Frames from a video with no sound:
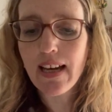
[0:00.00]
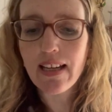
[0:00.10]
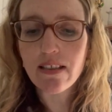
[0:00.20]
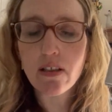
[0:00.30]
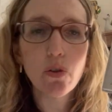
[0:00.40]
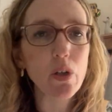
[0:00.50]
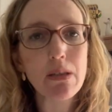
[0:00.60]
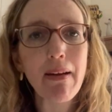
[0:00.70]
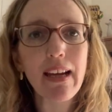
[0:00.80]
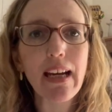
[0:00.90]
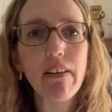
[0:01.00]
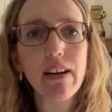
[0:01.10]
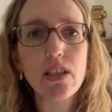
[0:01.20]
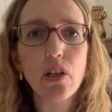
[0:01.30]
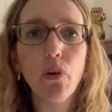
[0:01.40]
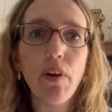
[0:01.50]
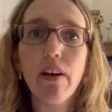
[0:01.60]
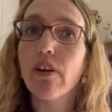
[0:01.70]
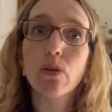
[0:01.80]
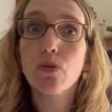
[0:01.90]
and not a main character of
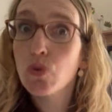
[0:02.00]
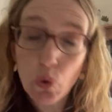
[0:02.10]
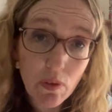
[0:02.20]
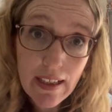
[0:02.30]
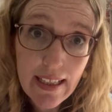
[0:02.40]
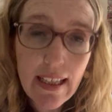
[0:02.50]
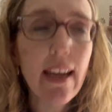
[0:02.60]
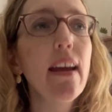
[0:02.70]
her own story.